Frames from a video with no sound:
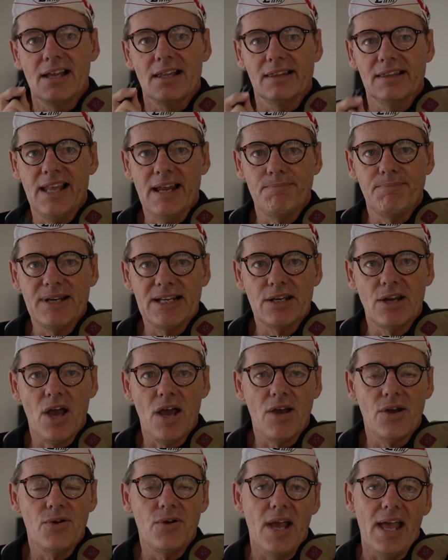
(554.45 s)
let me
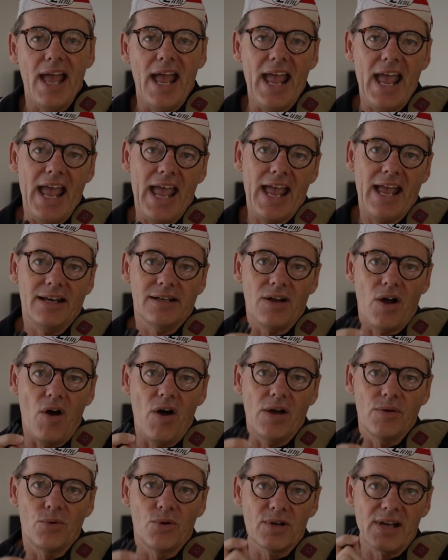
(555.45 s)
know, and
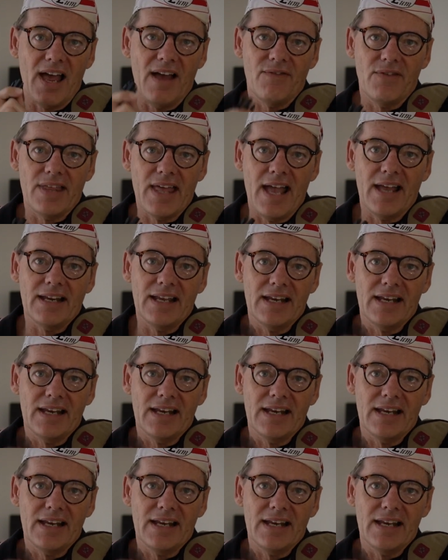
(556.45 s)
I will cover that